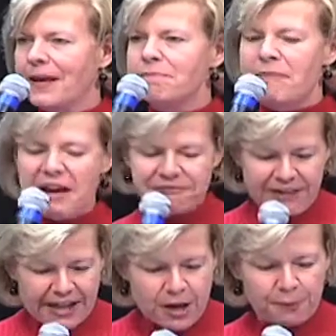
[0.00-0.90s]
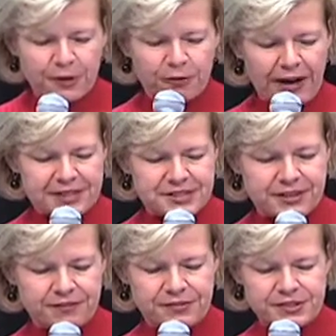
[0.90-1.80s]
My fellow
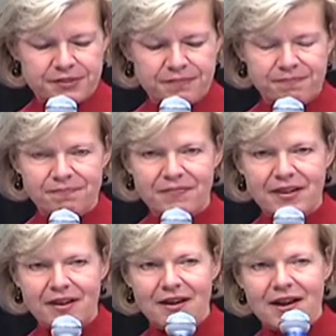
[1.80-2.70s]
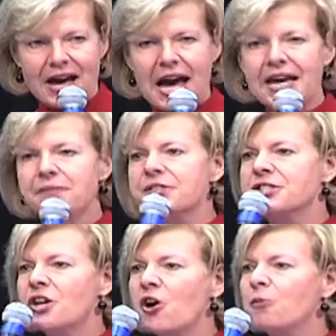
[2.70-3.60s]
progressives, I am
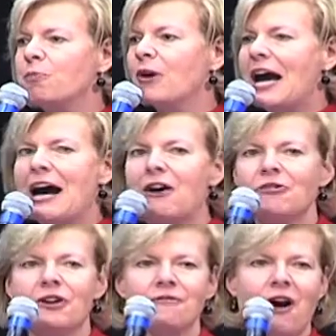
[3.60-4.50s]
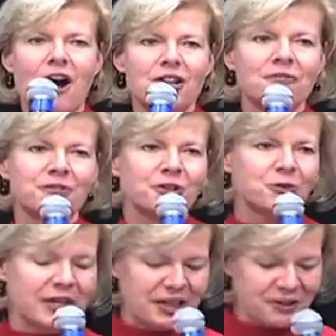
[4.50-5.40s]
so proud of all of you
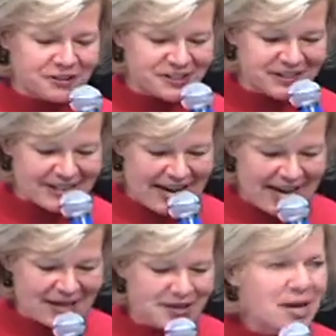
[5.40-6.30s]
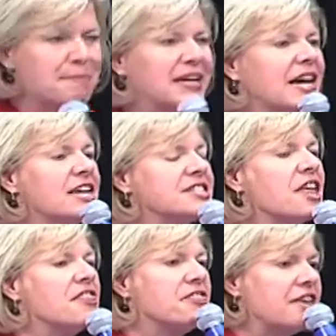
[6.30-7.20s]
here today because
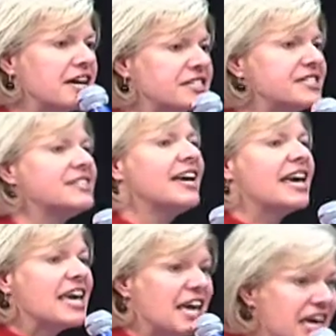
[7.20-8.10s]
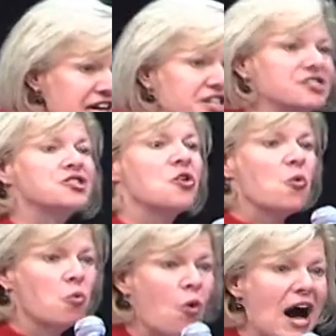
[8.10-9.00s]
this is
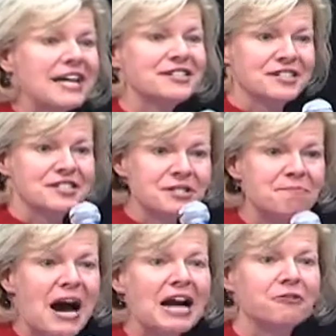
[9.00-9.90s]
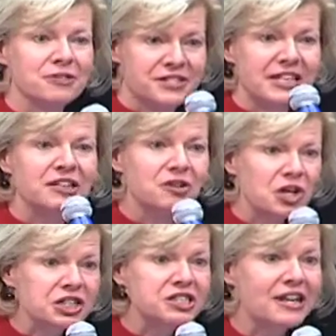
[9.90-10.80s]
what democracy
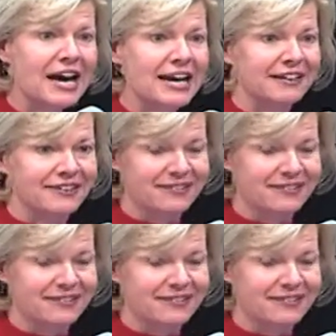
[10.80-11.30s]
looks like.